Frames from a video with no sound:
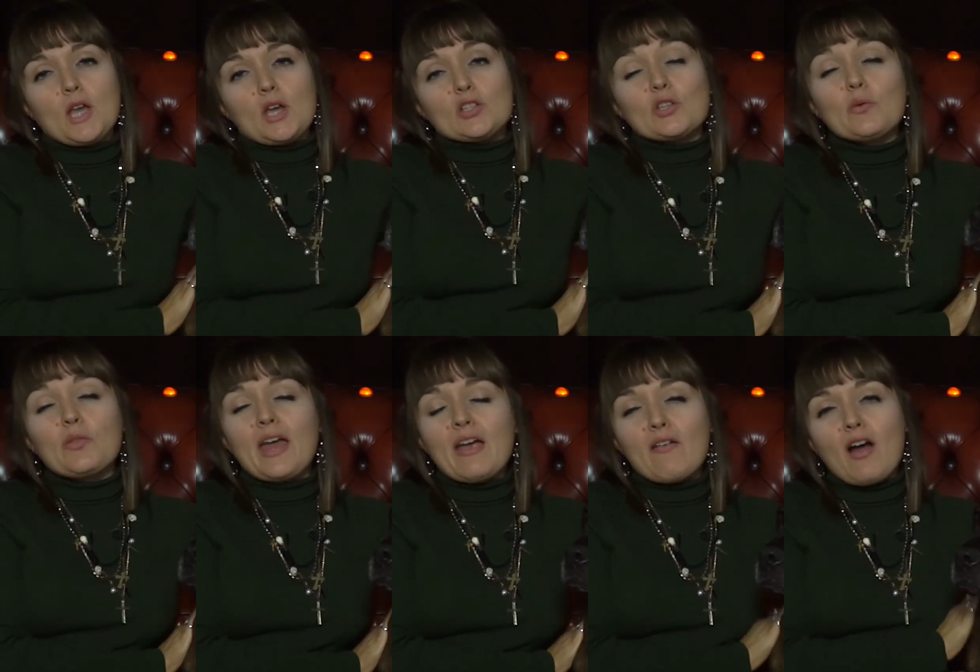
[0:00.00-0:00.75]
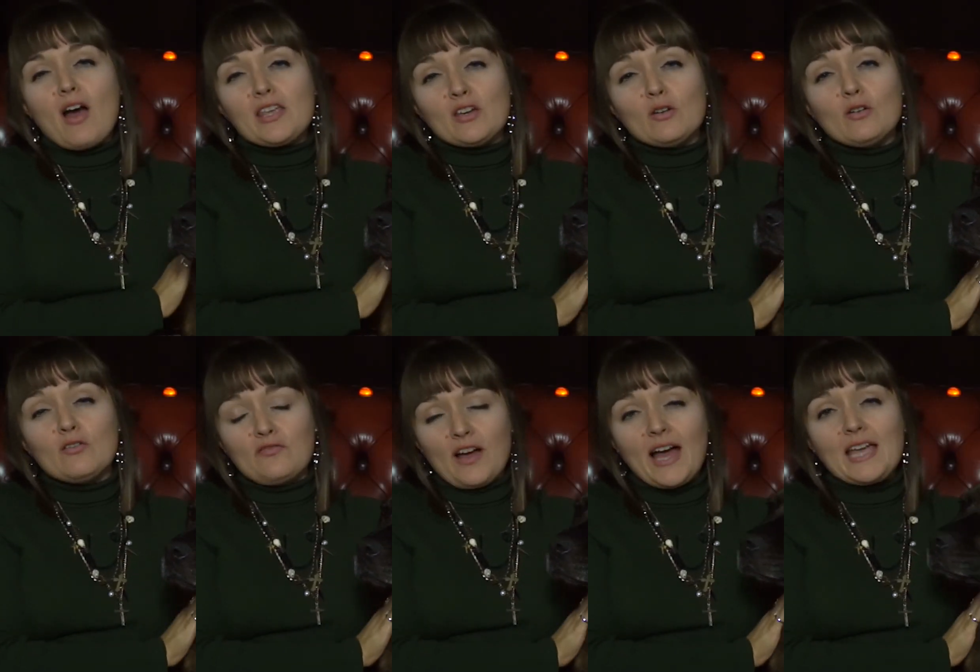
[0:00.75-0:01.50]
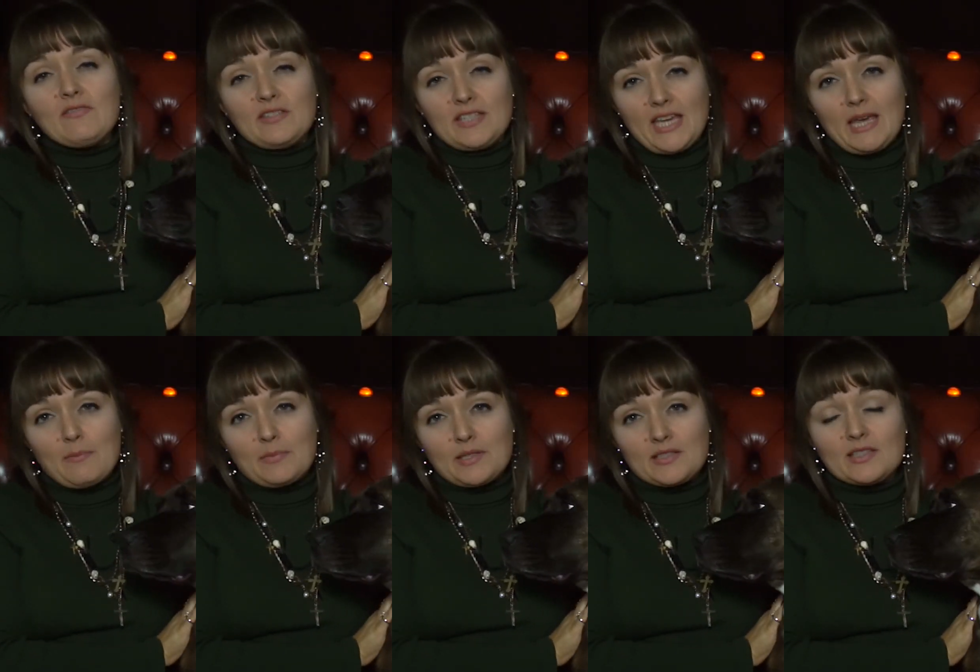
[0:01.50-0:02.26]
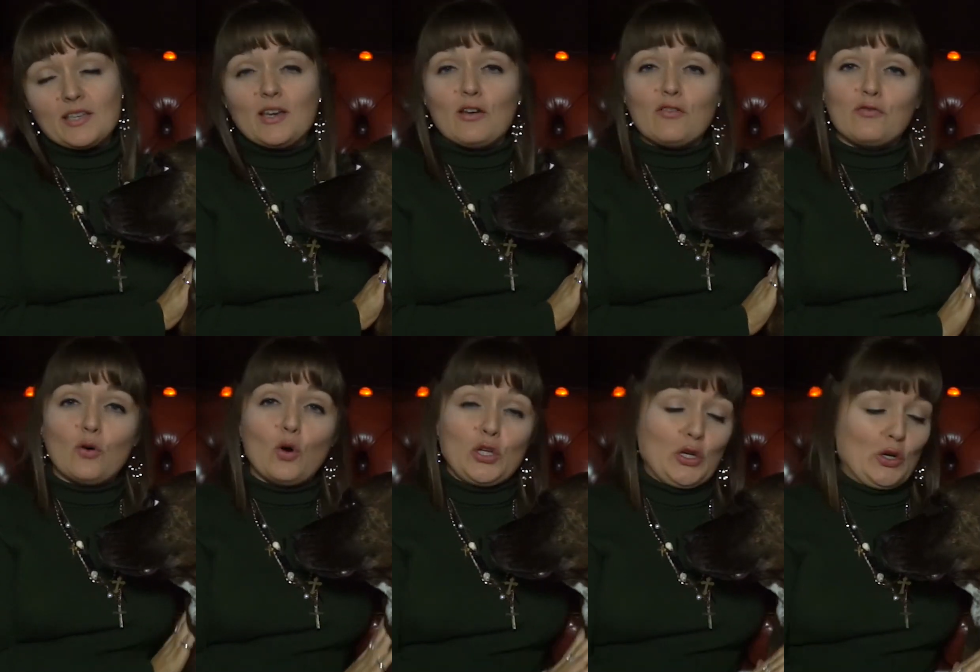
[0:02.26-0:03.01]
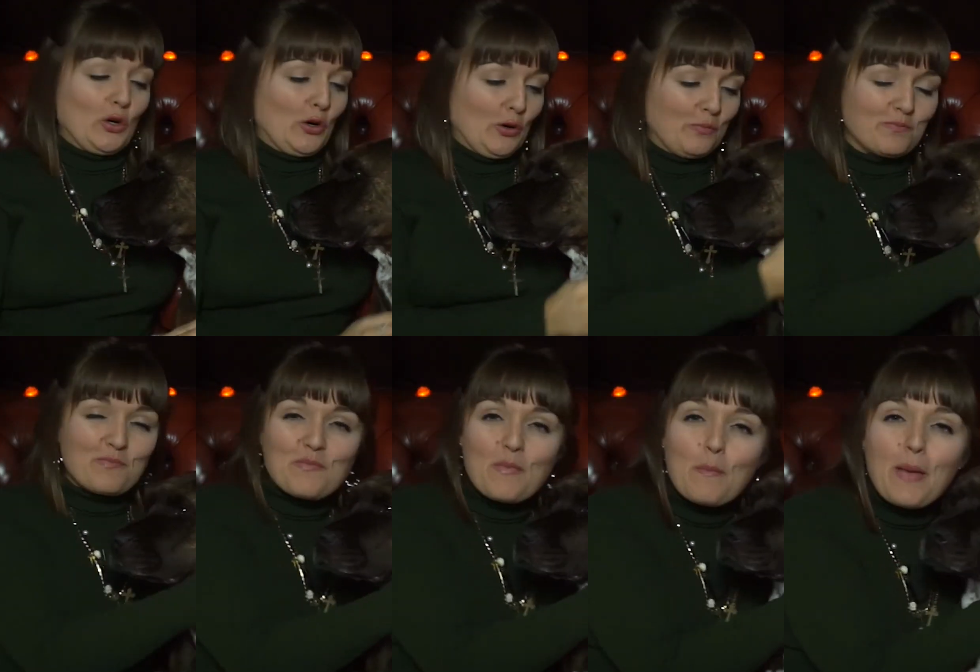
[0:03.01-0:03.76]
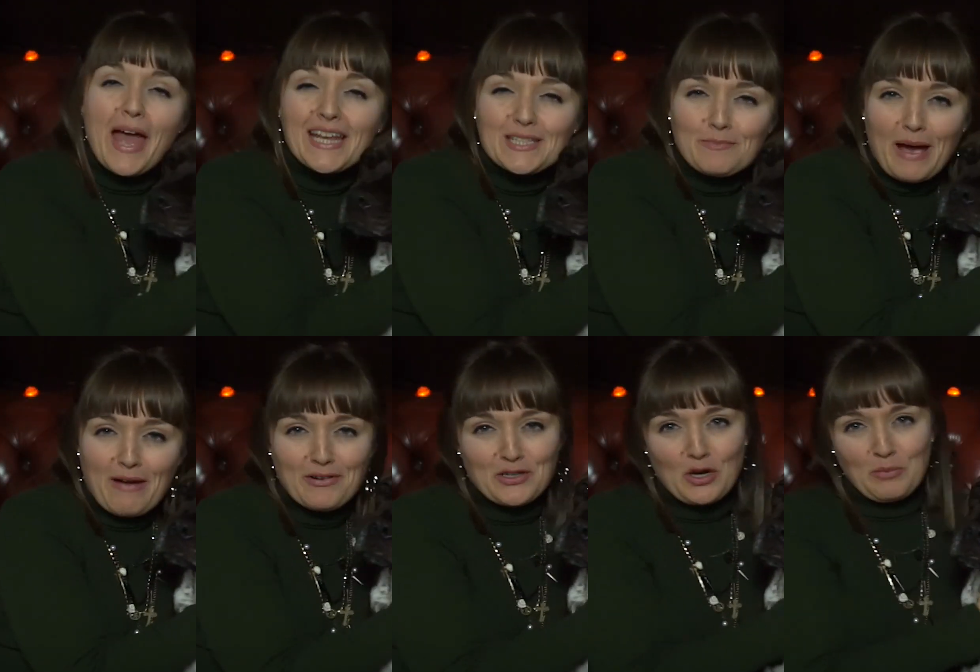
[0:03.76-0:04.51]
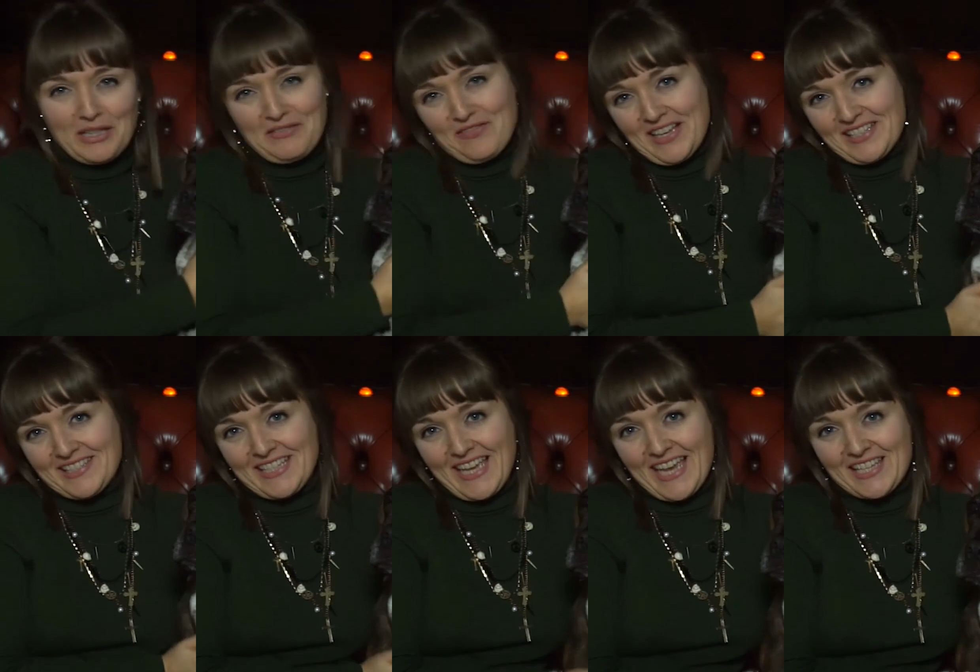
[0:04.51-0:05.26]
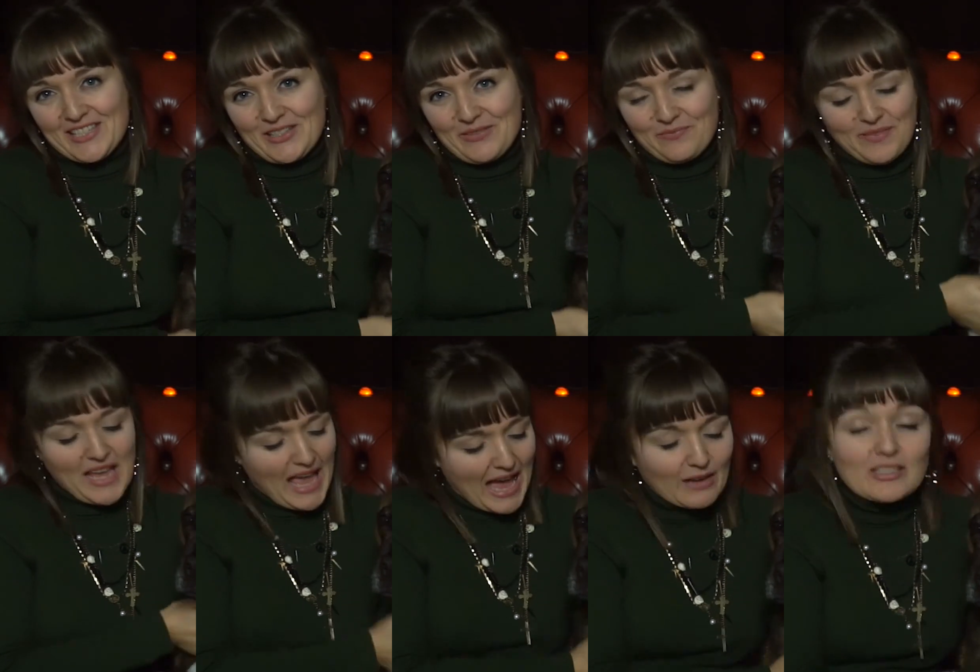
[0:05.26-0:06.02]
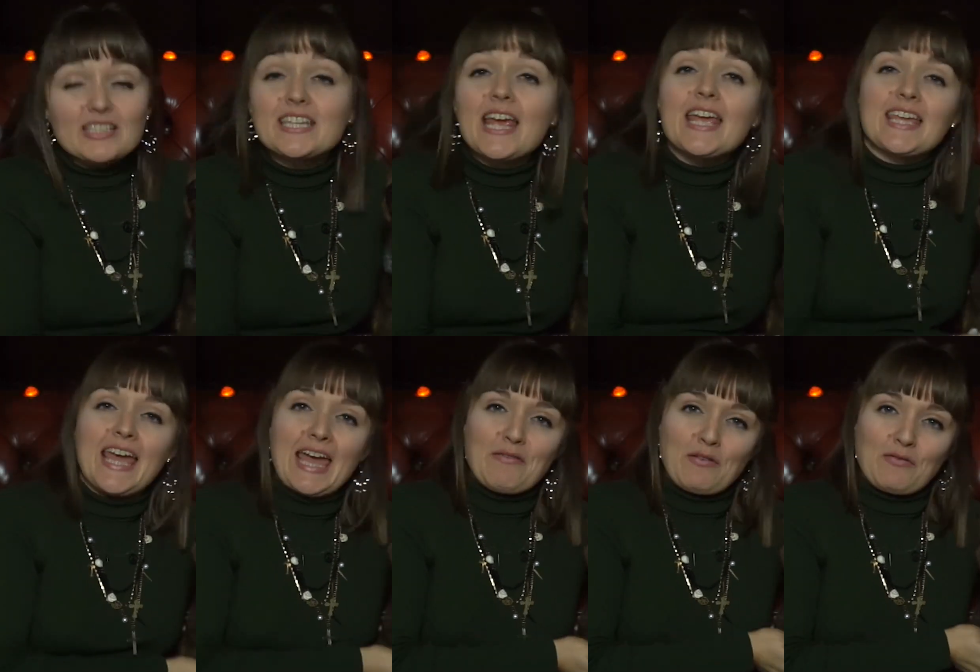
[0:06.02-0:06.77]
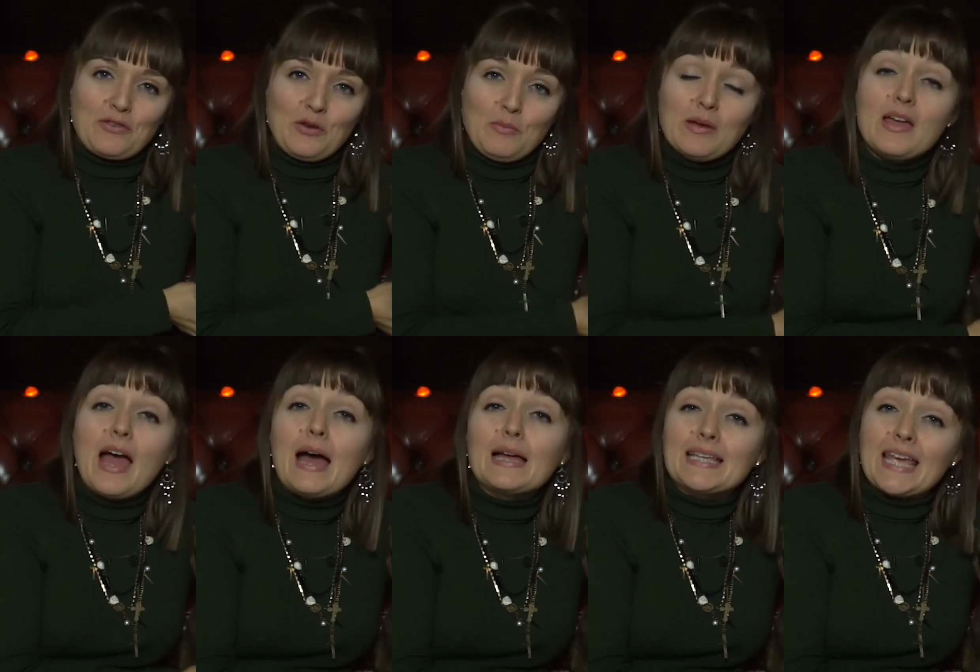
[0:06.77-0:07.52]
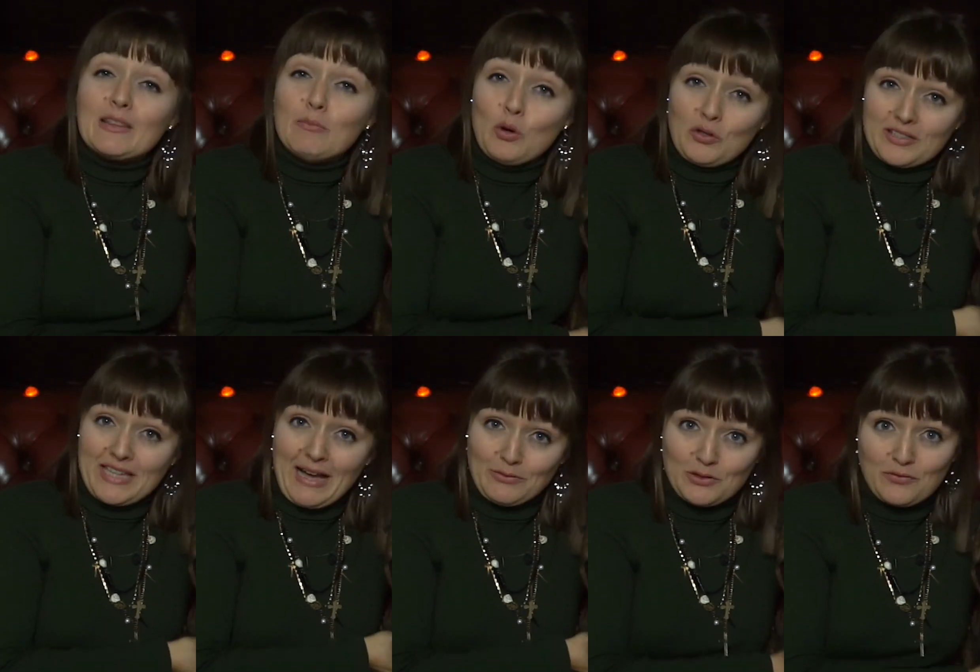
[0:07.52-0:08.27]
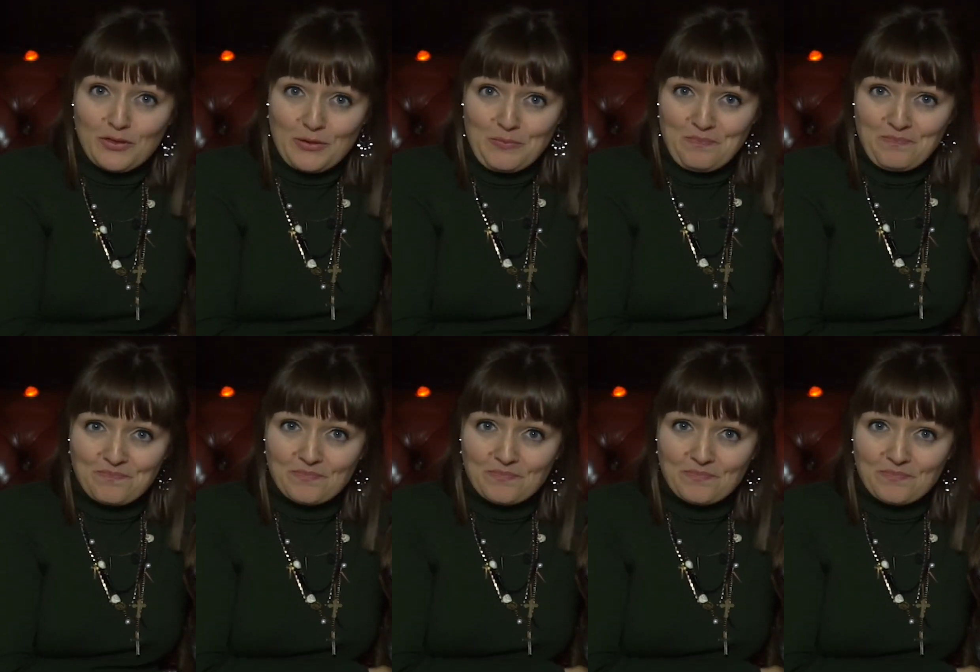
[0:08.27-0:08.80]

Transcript: So there are your 5 tips for your pet paranormal investigator. How to take care of them and get the most out of them.